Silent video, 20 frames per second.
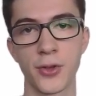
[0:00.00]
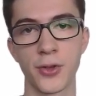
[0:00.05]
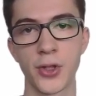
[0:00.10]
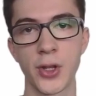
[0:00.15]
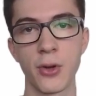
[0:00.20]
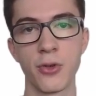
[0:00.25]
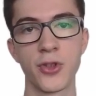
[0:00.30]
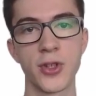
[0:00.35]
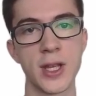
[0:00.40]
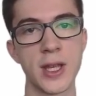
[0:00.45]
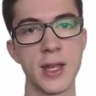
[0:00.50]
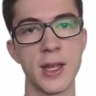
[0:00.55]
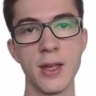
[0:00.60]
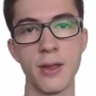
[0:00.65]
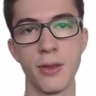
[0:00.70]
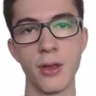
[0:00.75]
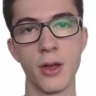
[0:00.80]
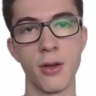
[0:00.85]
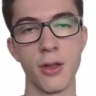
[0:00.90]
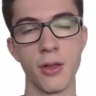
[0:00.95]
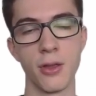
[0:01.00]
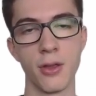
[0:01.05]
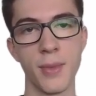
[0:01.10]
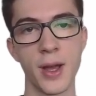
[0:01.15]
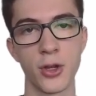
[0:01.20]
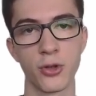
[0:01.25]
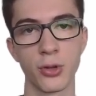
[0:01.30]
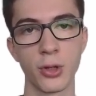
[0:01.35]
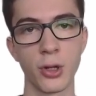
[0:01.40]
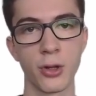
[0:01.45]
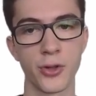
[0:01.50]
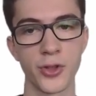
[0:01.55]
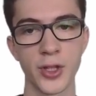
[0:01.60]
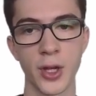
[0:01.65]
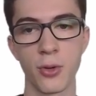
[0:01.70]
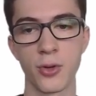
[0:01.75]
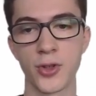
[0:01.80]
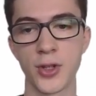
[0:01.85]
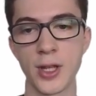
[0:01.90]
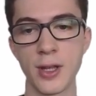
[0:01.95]
uncertainty, the measuring
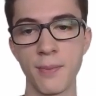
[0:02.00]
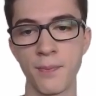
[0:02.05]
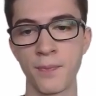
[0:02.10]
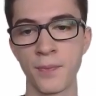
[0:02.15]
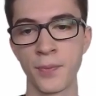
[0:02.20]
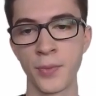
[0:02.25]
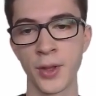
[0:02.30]
uncertainty,